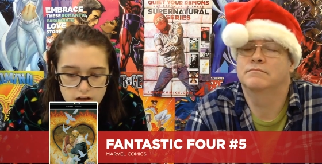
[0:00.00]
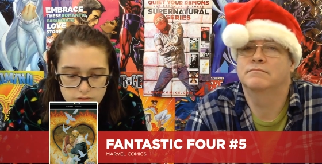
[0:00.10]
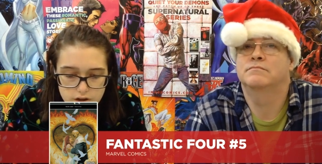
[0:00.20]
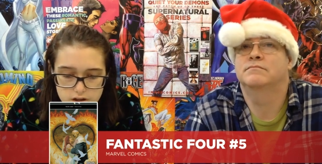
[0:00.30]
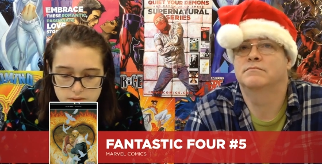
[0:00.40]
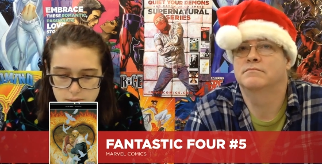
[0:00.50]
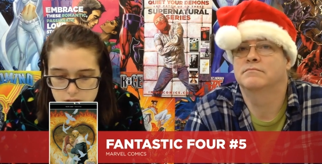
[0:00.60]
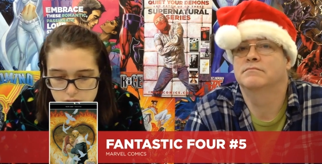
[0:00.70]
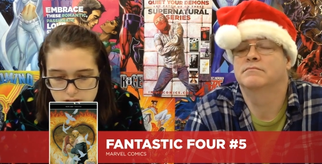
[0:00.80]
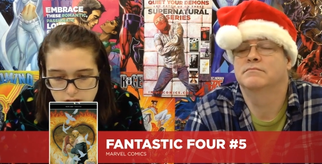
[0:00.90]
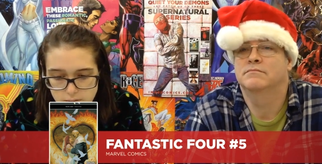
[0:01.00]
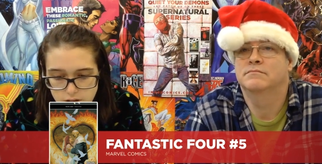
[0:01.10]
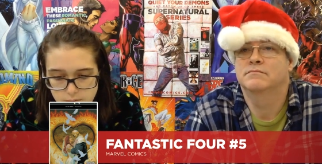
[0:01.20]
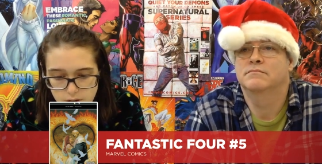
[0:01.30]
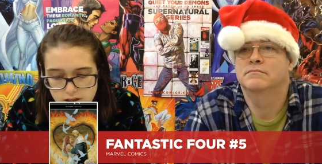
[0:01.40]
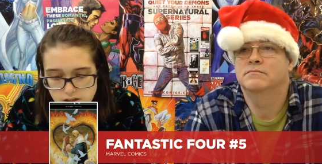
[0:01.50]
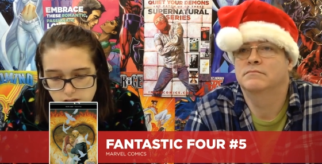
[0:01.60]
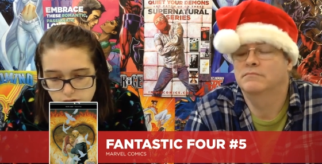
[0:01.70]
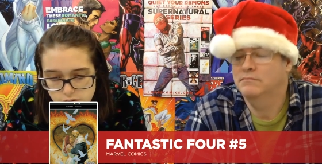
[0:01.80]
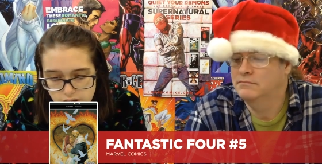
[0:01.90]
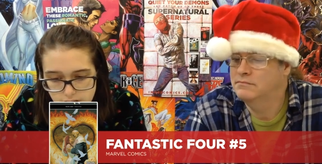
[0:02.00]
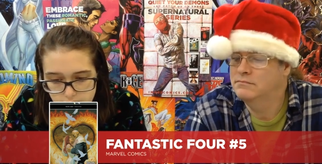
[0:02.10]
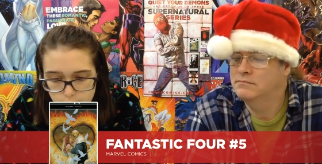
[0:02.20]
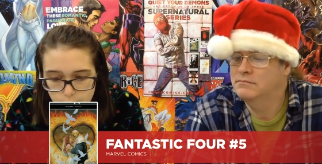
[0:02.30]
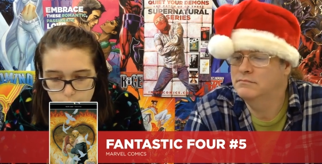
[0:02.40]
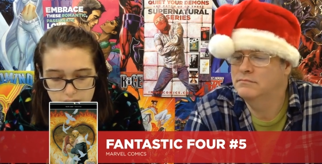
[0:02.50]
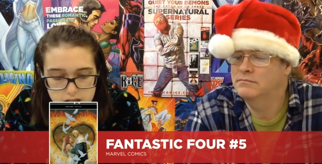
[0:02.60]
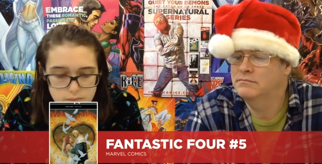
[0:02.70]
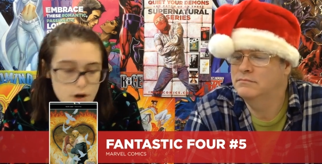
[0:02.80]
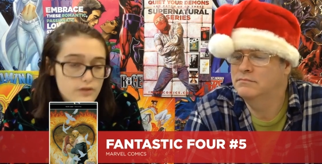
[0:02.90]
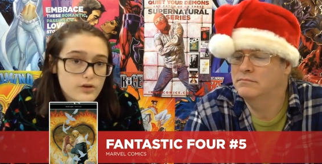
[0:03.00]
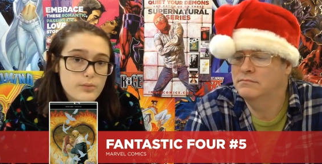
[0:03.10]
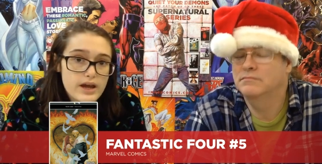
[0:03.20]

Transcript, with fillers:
Speaker 1: and a very special ceremony brought to you in the mighty Marvel